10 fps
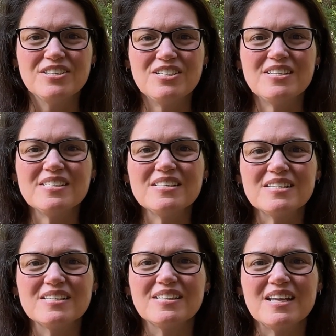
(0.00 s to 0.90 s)

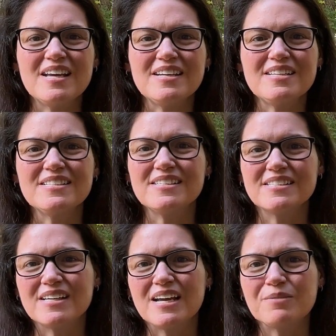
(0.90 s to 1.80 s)
Jesus let his
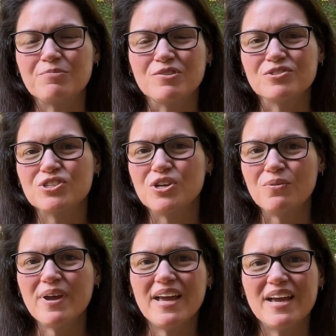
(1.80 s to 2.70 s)
disciples
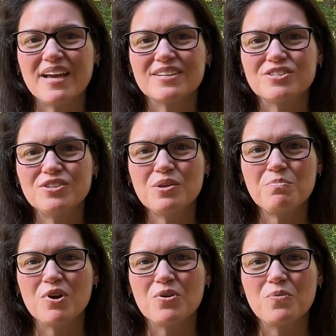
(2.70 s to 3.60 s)
go ahead to the
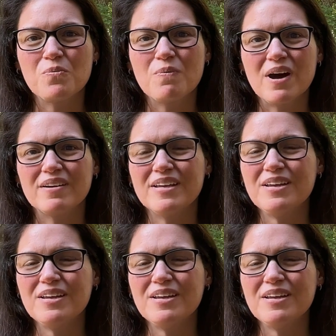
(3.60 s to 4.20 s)
boat while